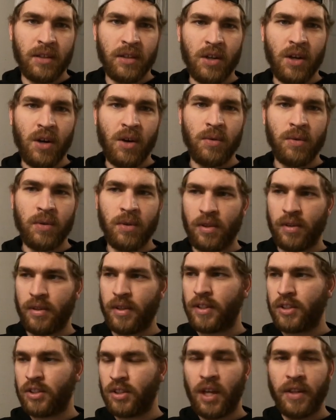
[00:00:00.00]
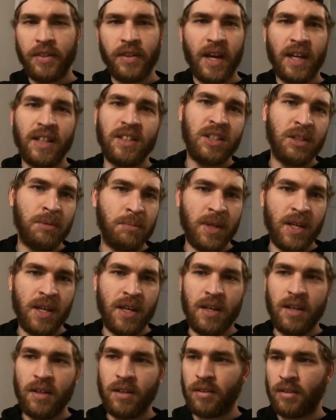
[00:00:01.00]
You know, it's not the
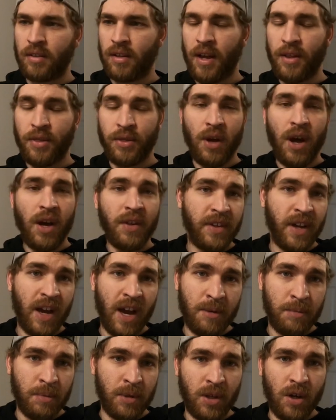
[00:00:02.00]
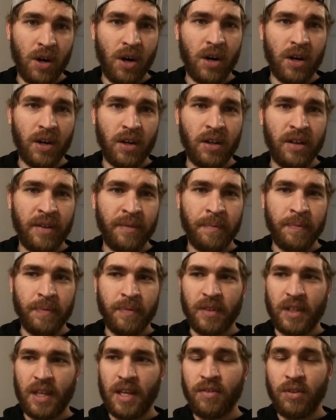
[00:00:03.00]
ICP. I thought the IPR,
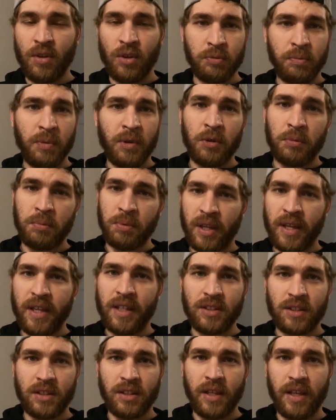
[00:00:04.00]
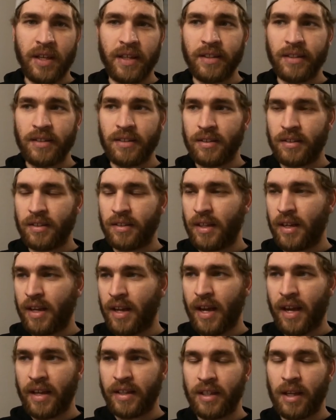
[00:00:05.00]
even though it's been replaced,
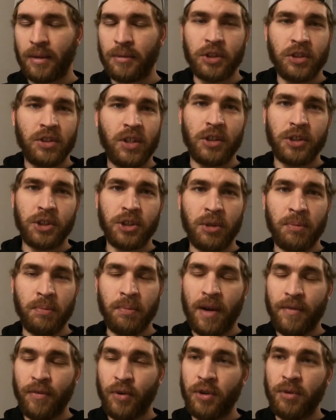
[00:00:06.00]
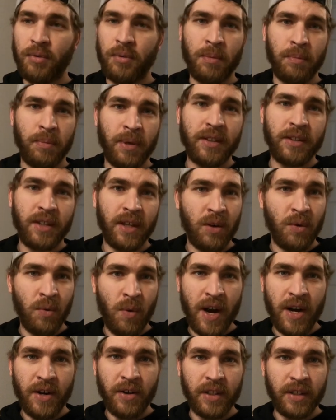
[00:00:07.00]
I'm just not sure. I've heard the pigtail
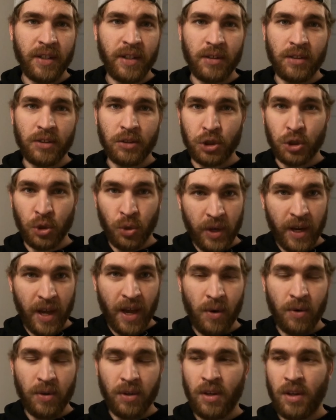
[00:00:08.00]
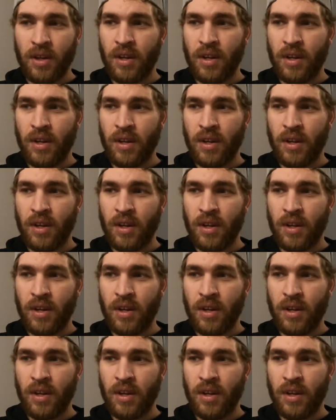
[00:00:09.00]
wiring can short out.